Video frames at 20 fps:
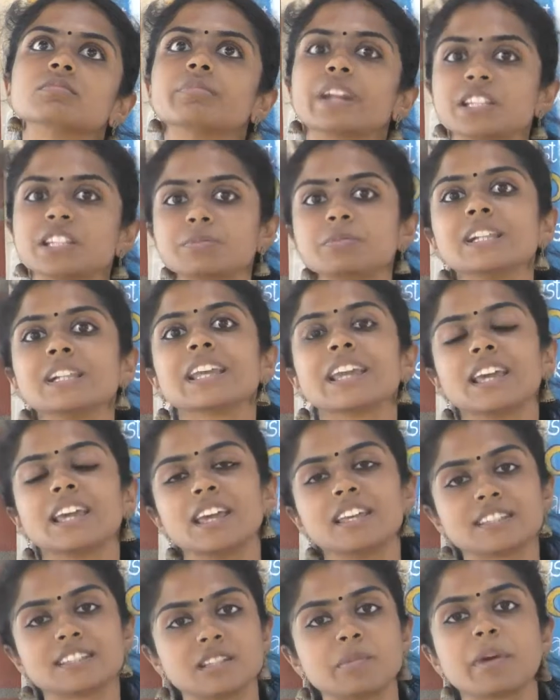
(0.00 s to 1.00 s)
breast milk
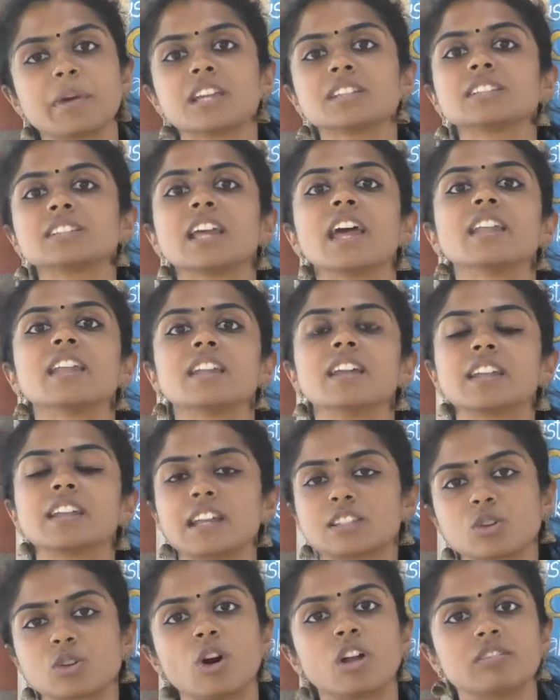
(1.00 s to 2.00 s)
is the best, and
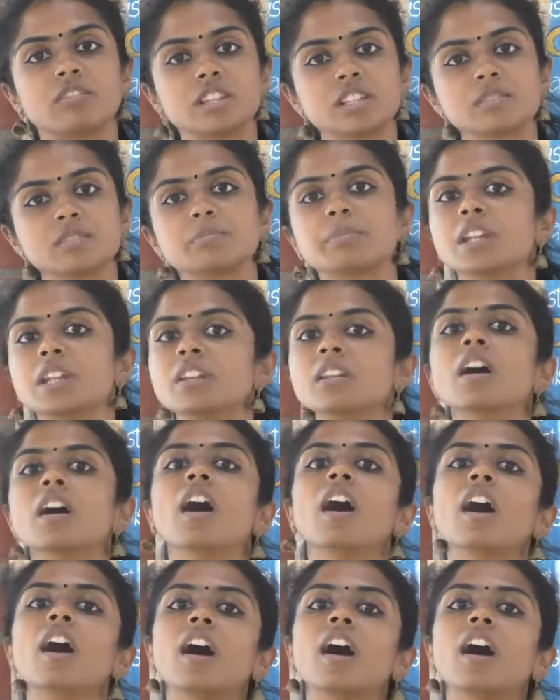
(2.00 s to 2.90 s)
it has always been